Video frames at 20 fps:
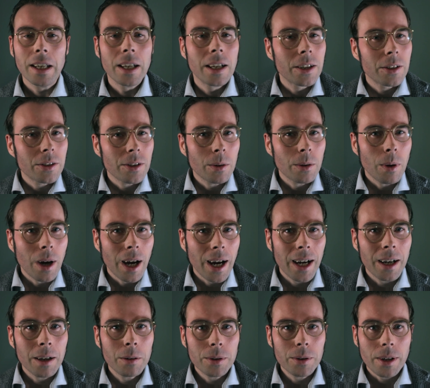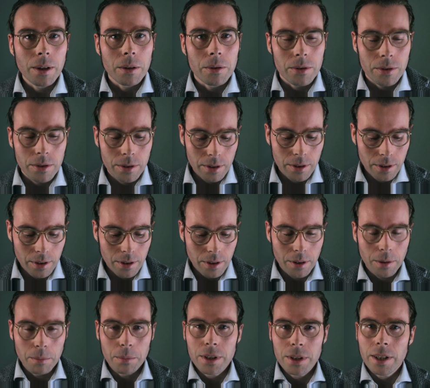So how does
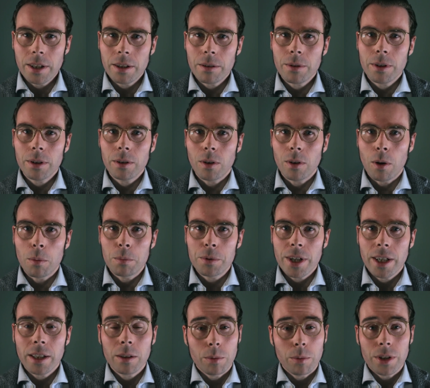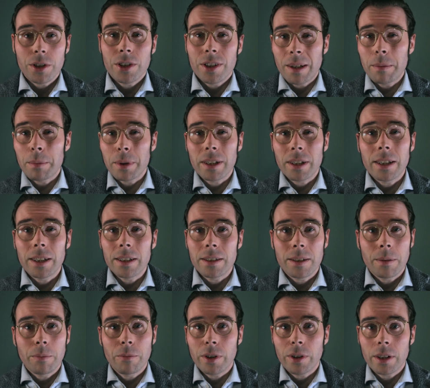a material object, which typically is
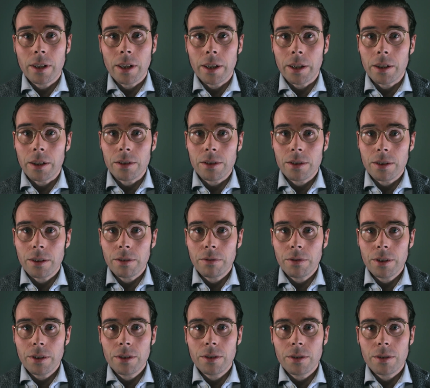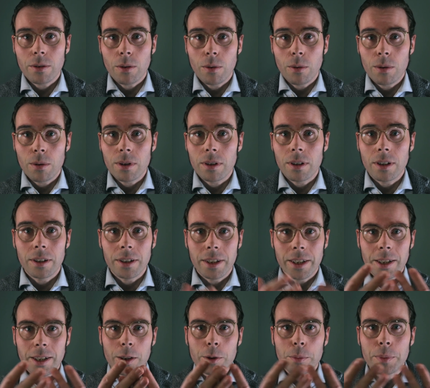something like a surface or an
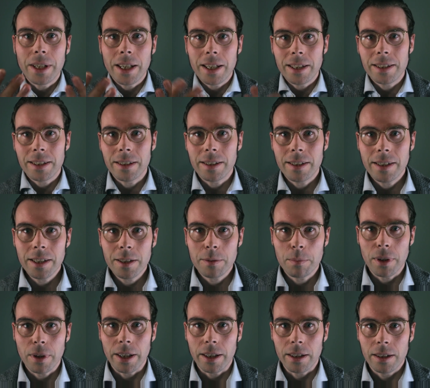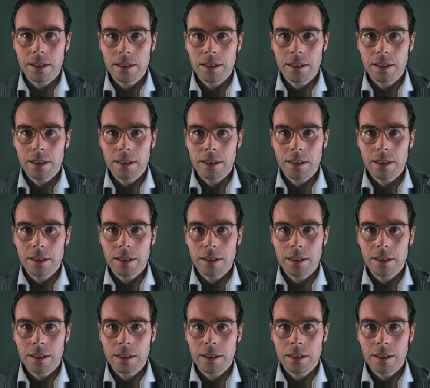illuminated display,